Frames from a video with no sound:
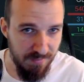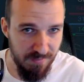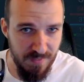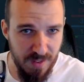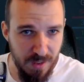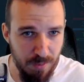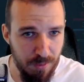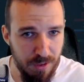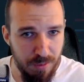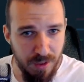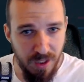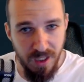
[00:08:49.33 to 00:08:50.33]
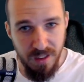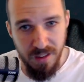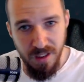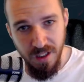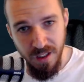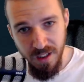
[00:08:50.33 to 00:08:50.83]
What do we get?
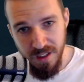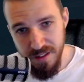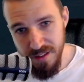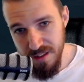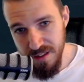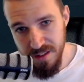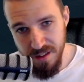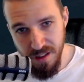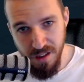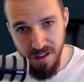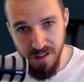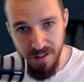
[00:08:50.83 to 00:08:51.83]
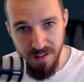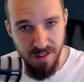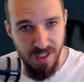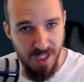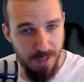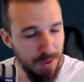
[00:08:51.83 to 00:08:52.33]
A 6-star
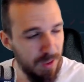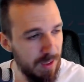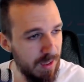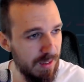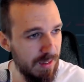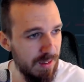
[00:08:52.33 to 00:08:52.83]
amulet.